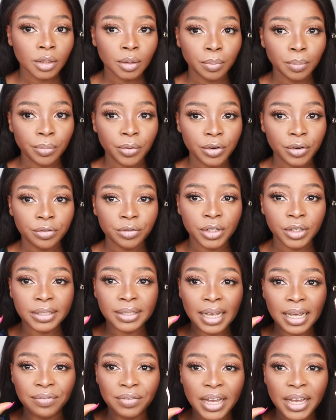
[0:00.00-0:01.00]
preference,
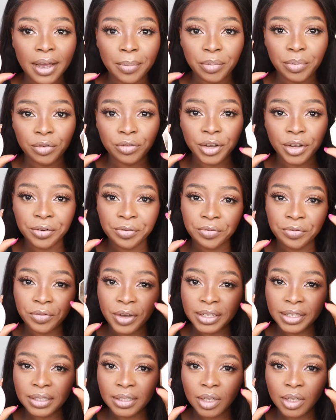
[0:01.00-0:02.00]
I think I prefer the
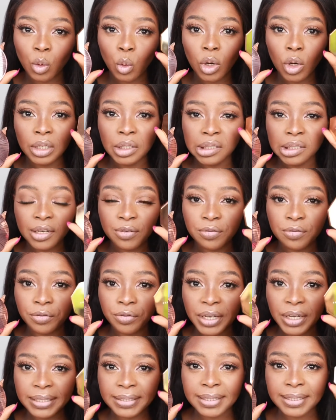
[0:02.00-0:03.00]
Fenty one. This can
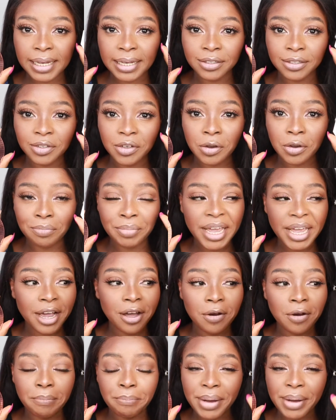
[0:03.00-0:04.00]
fit into your
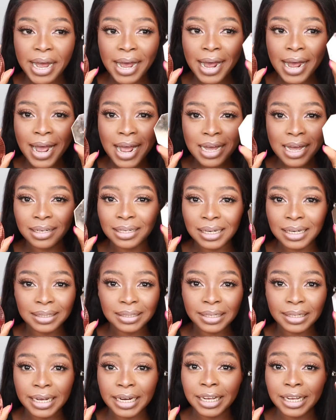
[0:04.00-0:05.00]
makeup bag and
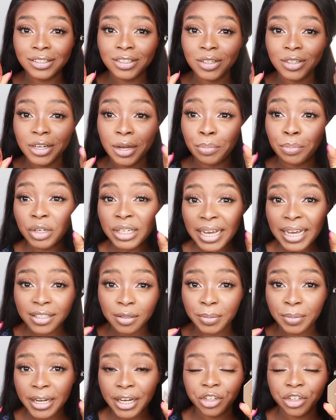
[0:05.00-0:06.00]
things like that. So they're both nice
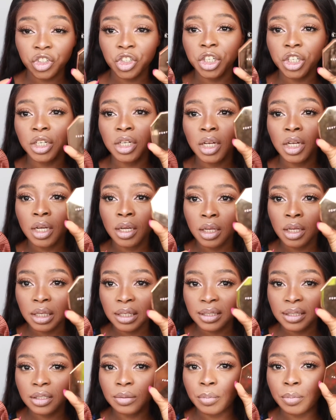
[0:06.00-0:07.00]
packaging.
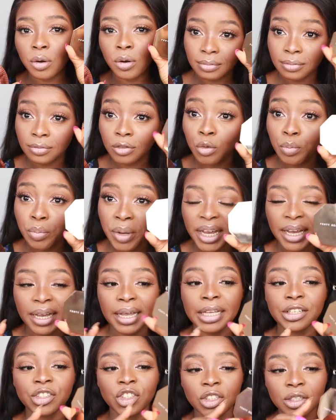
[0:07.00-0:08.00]
This is more, to me,
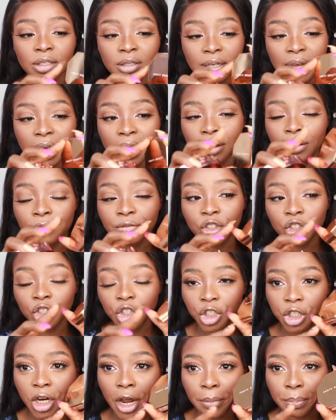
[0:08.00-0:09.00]
it just, I love the
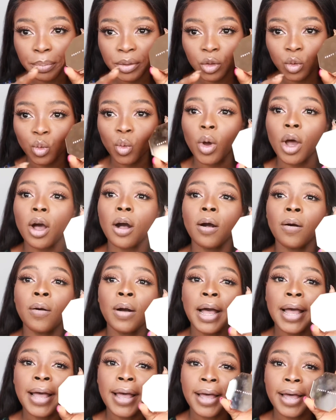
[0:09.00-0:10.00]
shape as well.
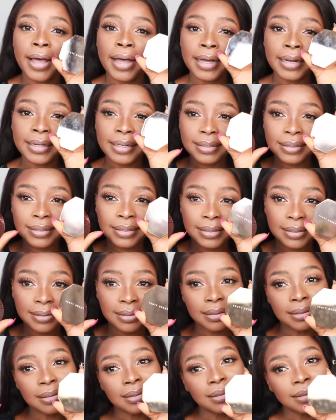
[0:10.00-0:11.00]
This
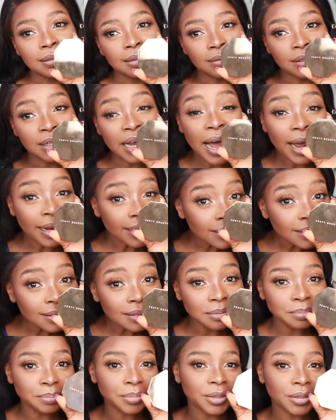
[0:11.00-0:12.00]
is
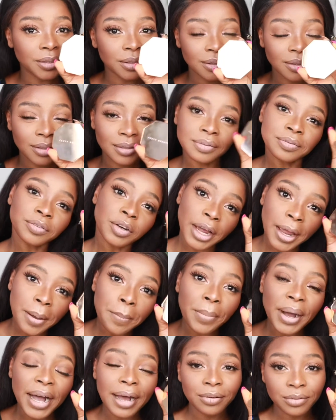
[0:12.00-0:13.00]
nice, but for
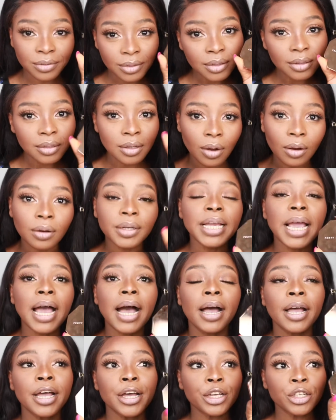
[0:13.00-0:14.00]
£8. So yeah,
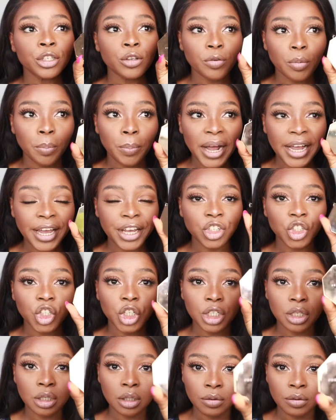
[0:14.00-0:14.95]
so for packaging,